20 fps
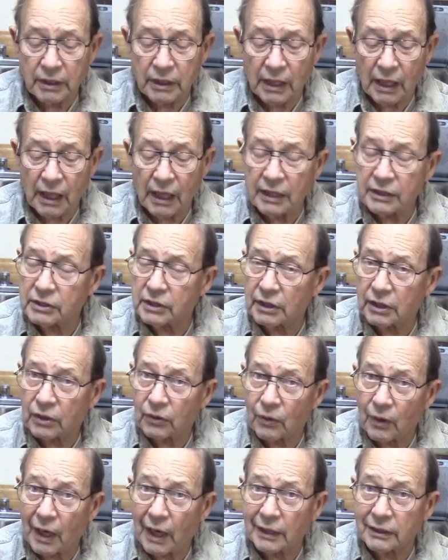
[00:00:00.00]
I actually
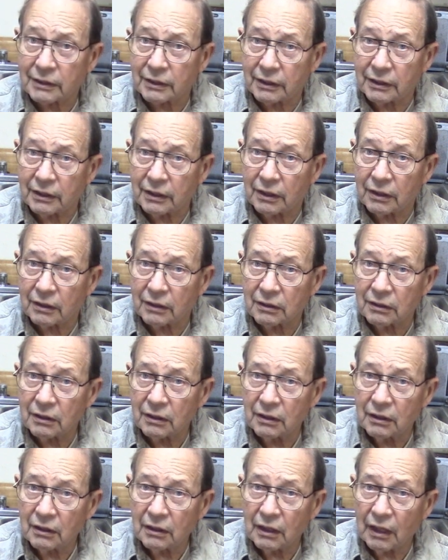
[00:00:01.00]
cracked it here
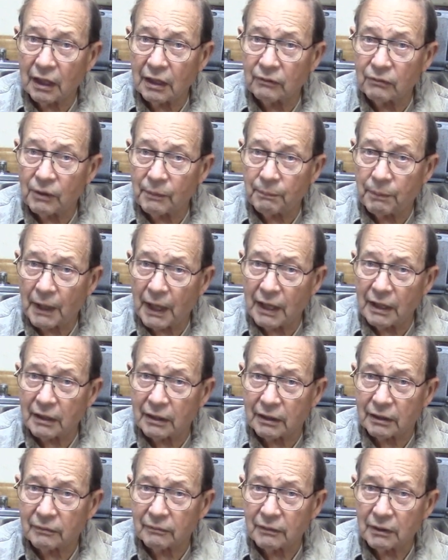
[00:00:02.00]
and repaired
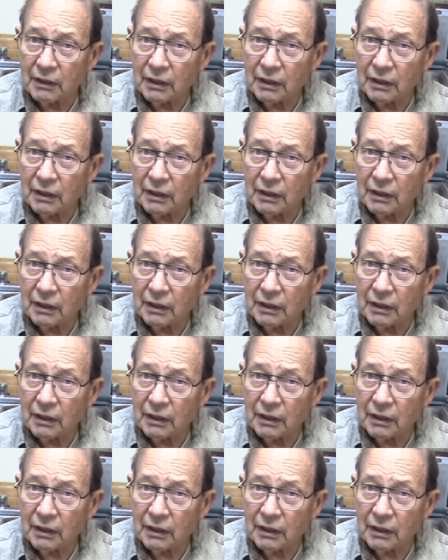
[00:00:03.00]
it.